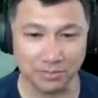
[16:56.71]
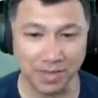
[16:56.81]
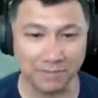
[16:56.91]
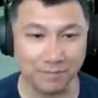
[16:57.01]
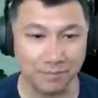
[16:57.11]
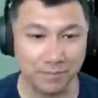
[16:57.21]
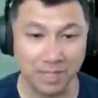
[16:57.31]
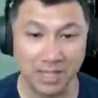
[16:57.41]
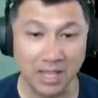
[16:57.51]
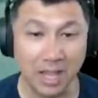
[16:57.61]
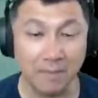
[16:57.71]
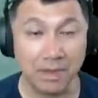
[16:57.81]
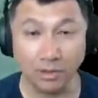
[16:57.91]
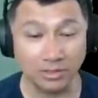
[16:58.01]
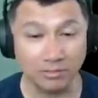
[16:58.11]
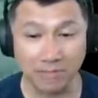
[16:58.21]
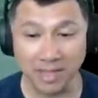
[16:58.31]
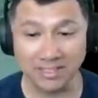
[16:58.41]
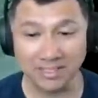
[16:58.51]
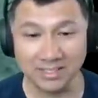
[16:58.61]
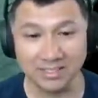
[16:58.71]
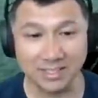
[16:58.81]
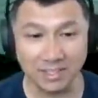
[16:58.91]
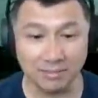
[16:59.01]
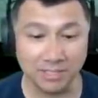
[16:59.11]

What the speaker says: But among all the mechs in this game,